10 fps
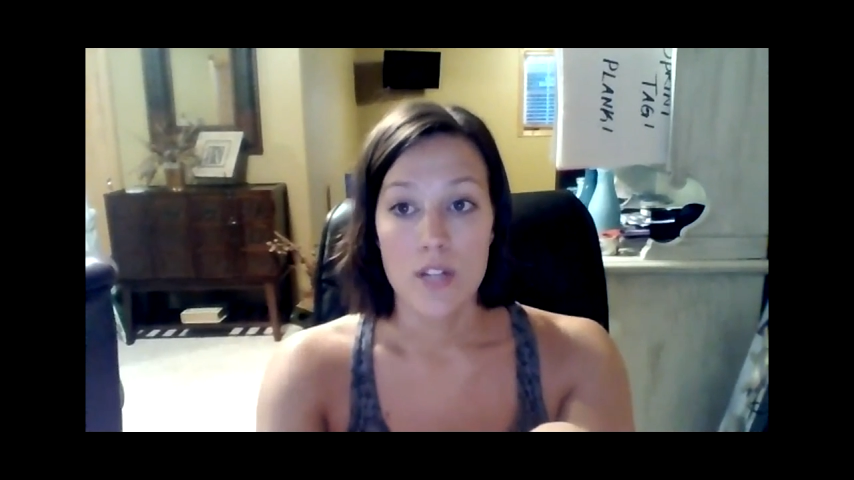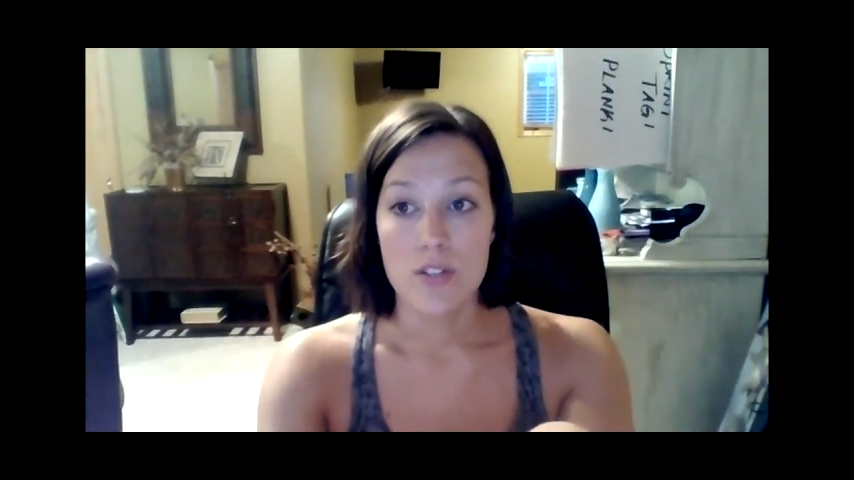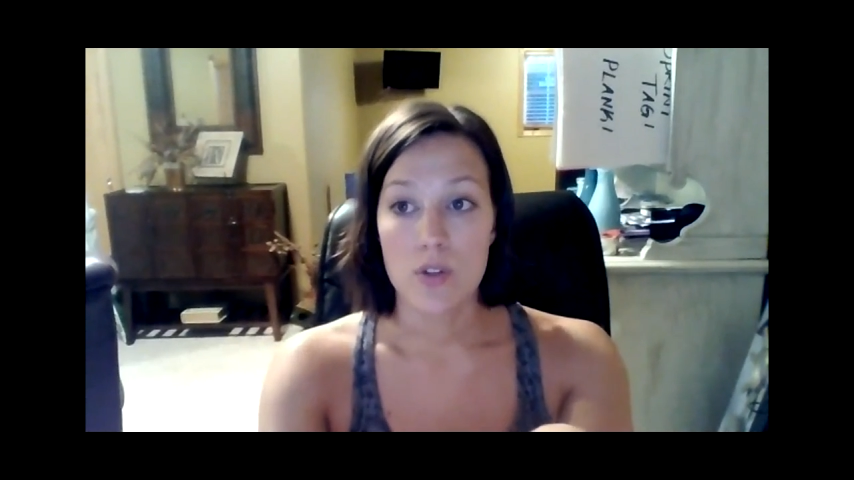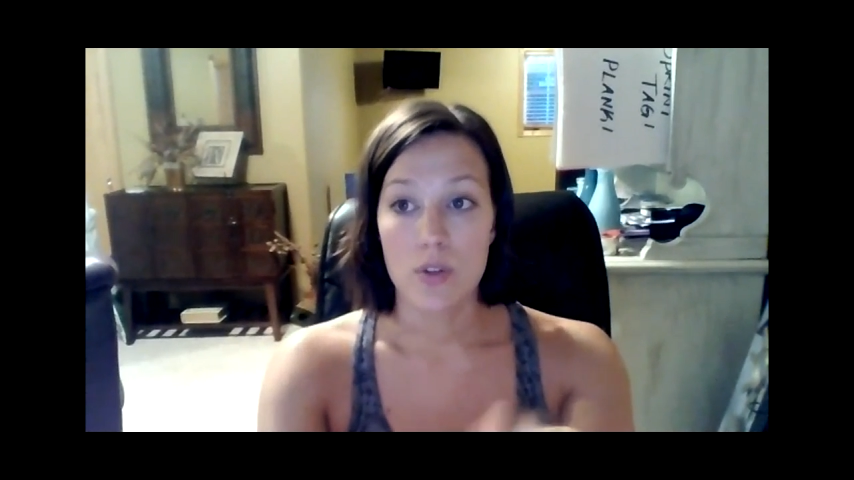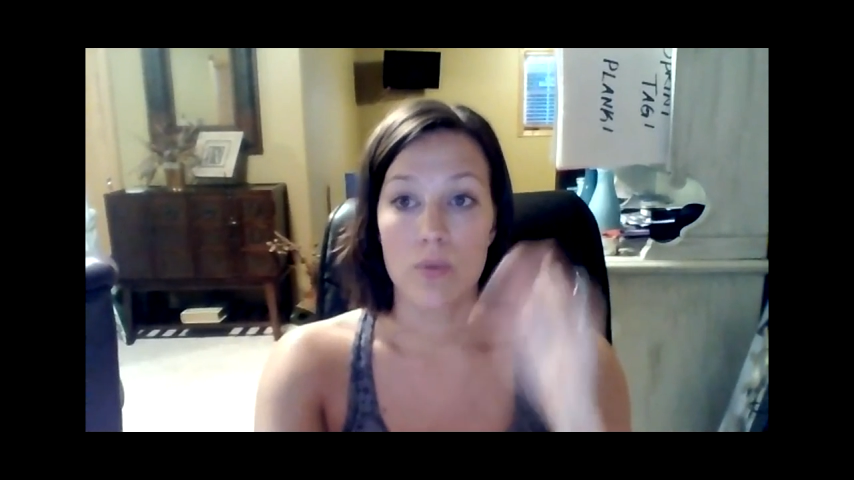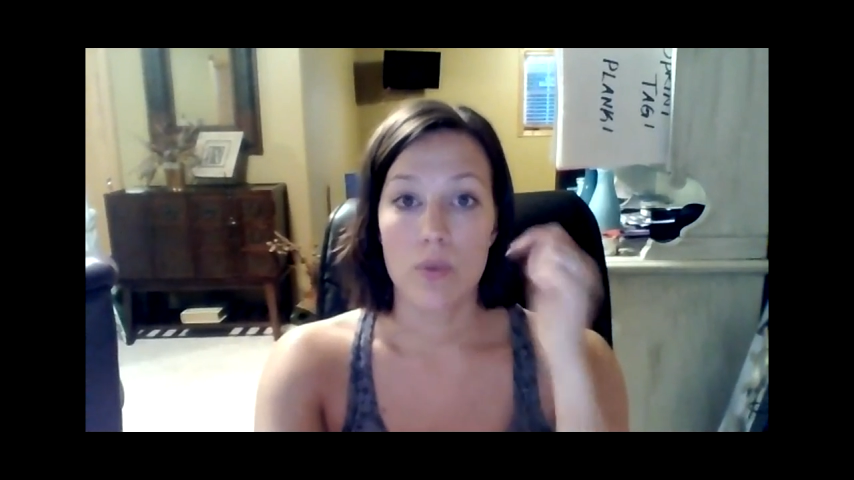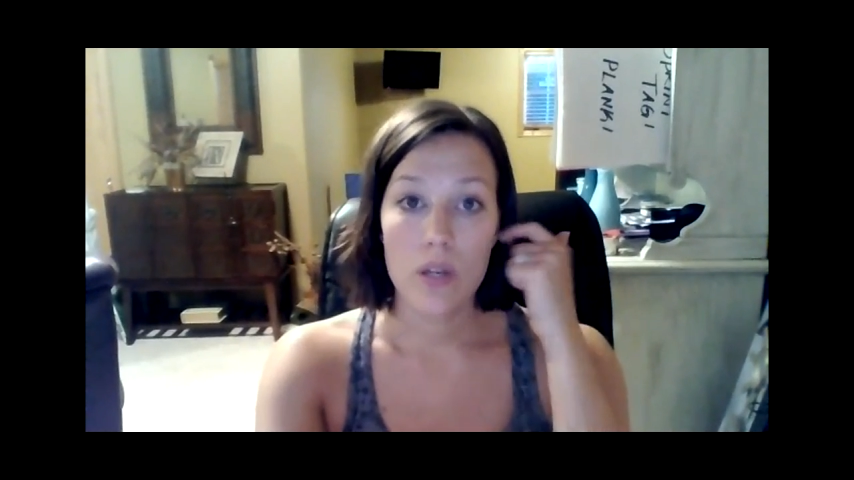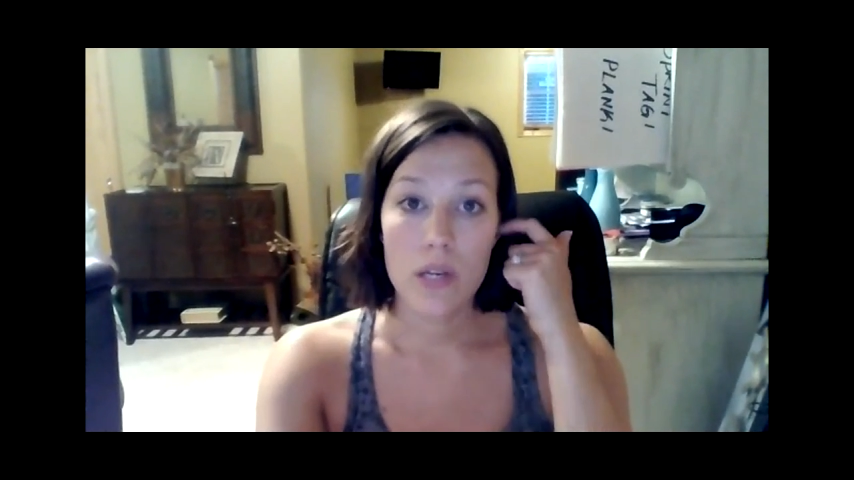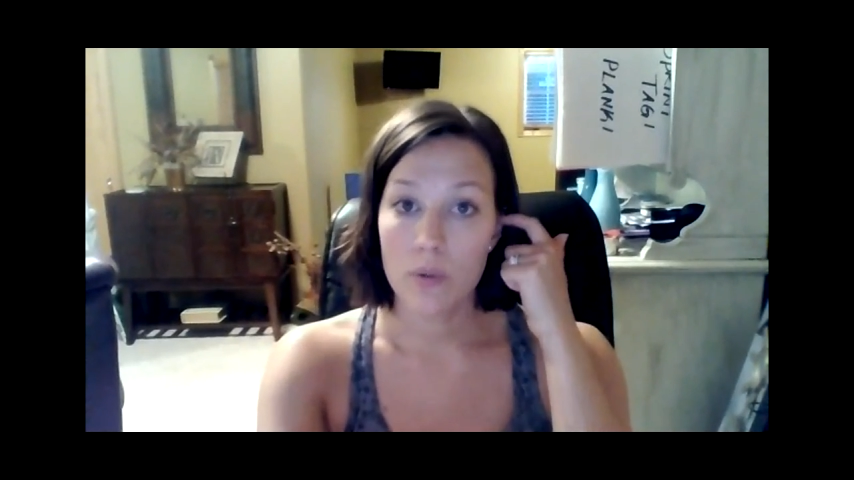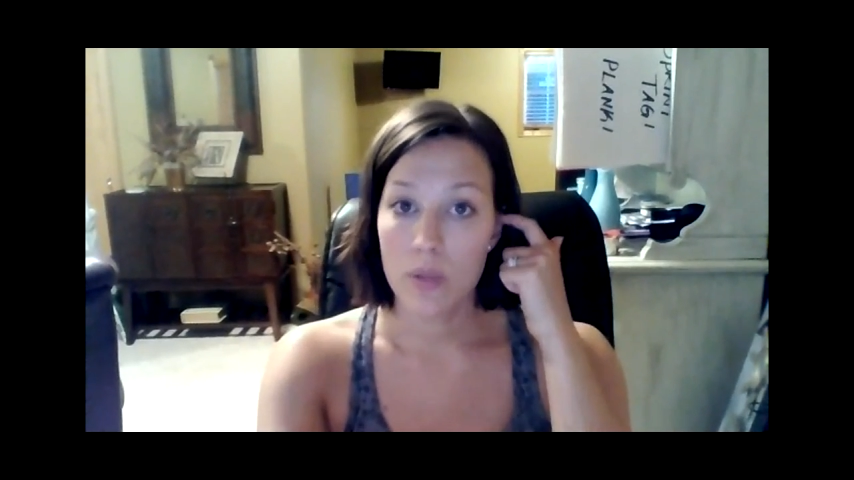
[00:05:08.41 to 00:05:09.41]
So you can really
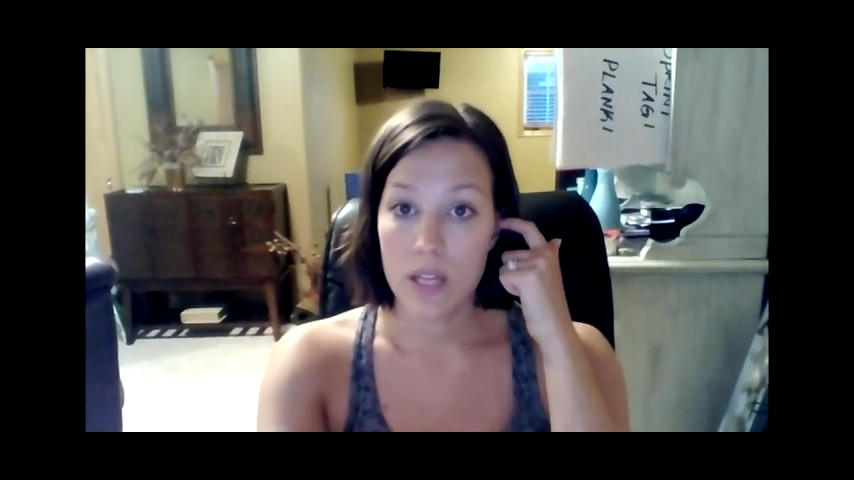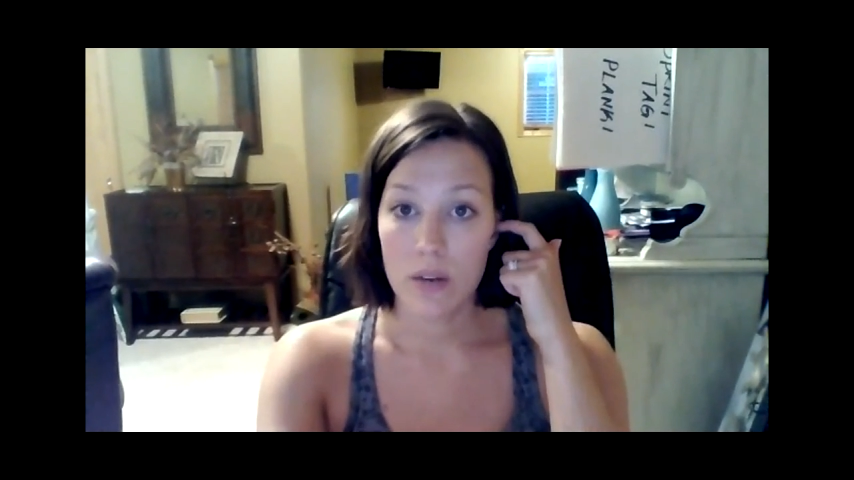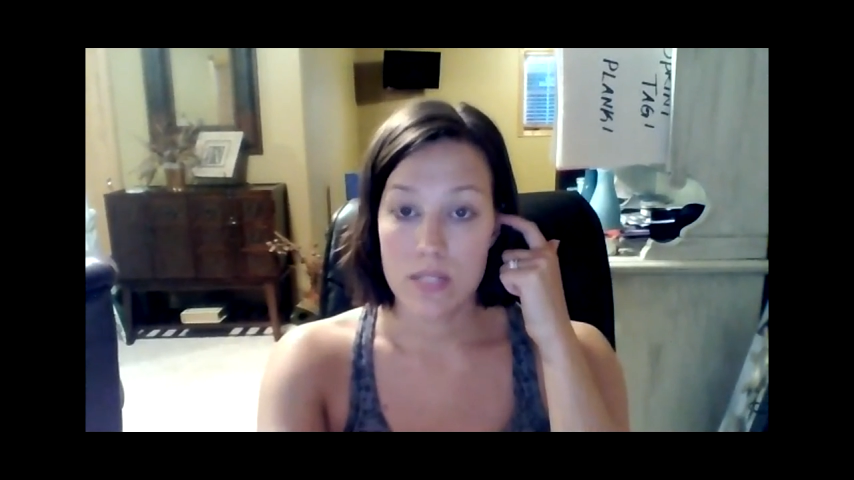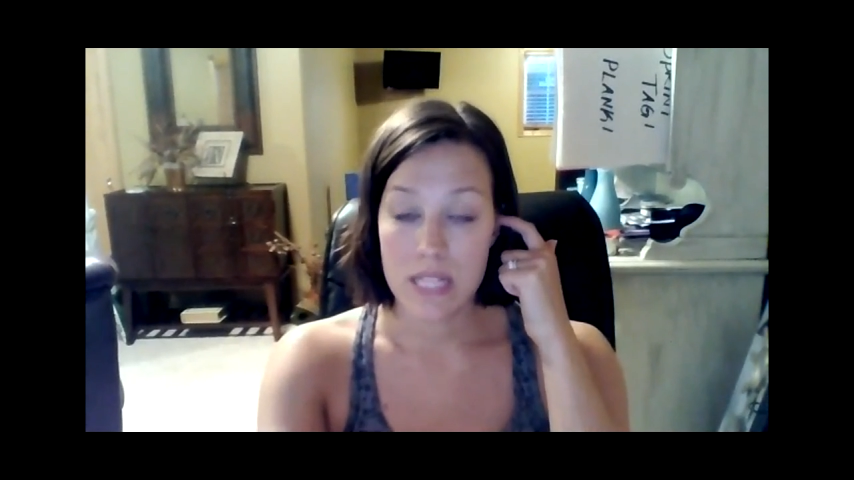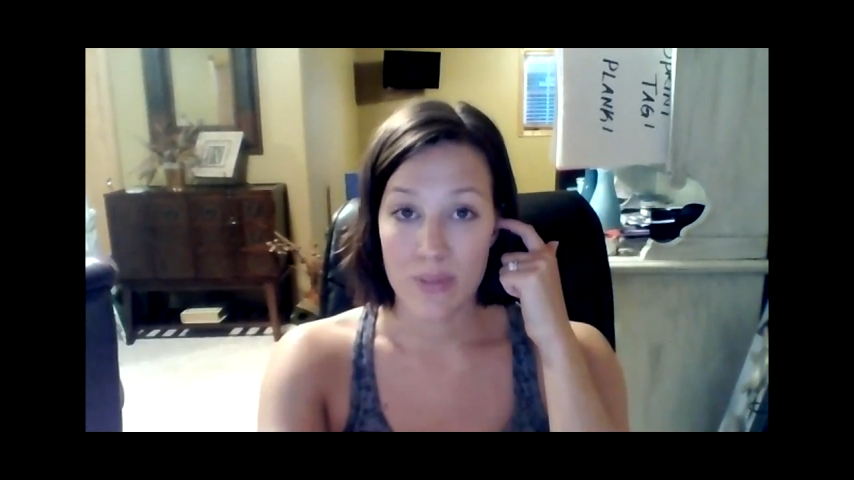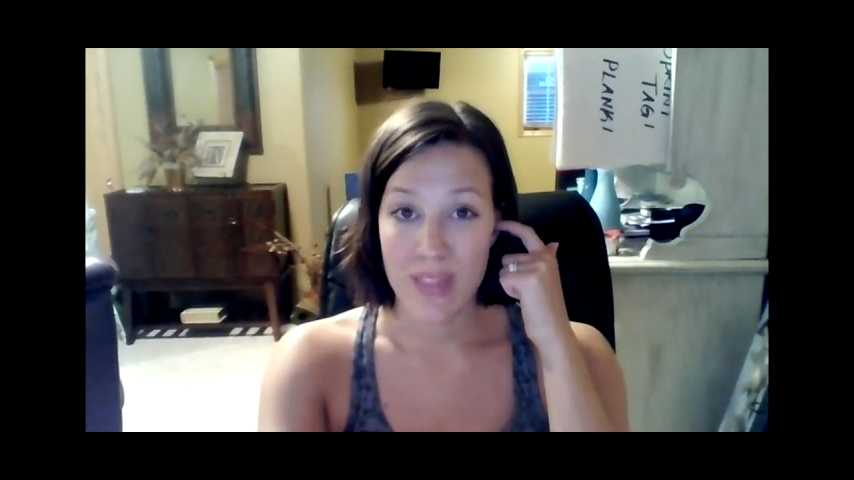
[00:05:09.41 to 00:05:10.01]
narrow it down